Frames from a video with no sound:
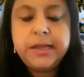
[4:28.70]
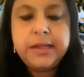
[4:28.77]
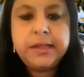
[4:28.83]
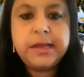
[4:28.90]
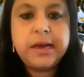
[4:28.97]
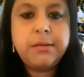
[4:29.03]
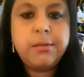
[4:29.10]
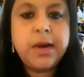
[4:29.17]

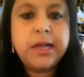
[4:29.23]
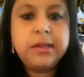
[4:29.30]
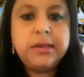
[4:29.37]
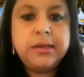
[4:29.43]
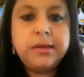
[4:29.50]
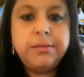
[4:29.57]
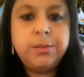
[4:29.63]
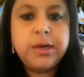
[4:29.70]
that while
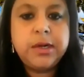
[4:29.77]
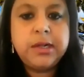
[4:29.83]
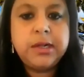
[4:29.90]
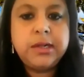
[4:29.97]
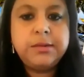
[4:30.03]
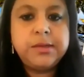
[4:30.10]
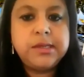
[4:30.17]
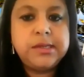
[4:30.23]
the
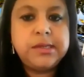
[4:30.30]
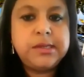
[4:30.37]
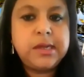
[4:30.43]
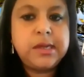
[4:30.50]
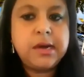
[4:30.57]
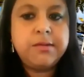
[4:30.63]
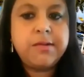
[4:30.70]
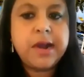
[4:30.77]
world was
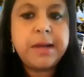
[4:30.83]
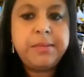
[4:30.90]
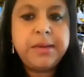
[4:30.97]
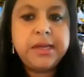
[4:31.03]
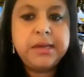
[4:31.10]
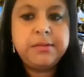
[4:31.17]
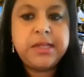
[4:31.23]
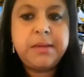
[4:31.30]

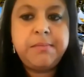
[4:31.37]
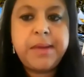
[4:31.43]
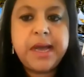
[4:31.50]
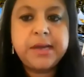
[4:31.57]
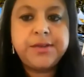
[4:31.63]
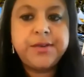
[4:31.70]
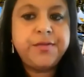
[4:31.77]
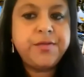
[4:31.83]
grappling with the
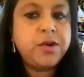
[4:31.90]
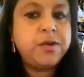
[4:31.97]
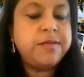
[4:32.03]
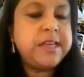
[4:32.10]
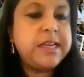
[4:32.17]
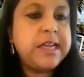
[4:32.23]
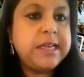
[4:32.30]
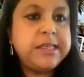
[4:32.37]
impact of
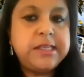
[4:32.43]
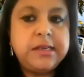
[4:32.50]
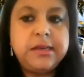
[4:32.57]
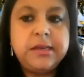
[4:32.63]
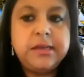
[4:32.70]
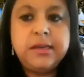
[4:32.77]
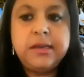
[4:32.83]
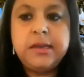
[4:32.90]

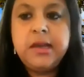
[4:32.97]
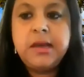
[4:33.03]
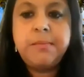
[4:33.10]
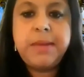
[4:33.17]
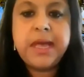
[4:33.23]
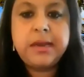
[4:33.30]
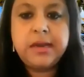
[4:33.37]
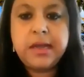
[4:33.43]
COVID-19
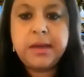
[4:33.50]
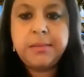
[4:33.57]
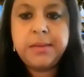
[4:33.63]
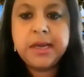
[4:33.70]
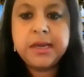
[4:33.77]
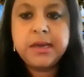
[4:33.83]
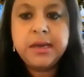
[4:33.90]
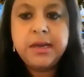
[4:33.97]

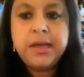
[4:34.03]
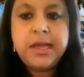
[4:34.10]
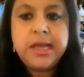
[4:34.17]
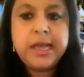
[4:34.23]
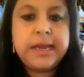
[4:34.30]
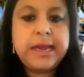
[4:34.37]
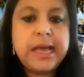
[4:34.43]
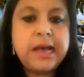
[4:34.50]
pandemic
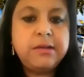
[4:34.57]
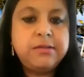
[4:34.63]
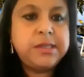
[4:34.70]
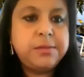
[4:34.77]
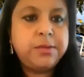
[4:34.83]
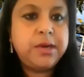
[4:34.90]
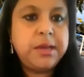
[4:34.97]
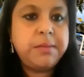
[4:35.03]
and how
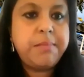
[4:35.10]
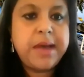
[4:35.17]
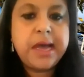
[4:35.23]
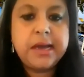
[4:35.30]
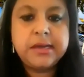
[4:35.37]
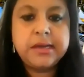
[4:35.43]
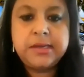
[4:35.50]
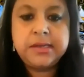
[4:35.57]
this would
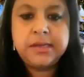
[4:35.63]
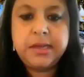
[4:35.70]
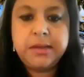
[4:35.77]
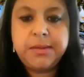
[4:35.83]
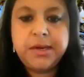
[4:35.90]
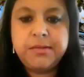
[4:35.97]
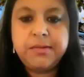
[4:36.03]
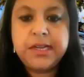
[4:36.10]
impact the
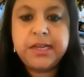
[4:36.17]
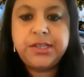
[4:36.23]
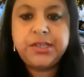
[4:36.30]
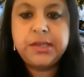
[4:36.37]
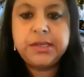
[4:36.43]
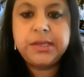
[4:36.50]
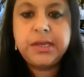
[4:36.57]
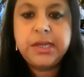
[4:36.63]

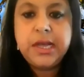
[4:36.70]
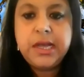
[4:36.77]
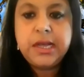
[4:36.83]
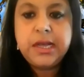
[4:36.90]
immigration,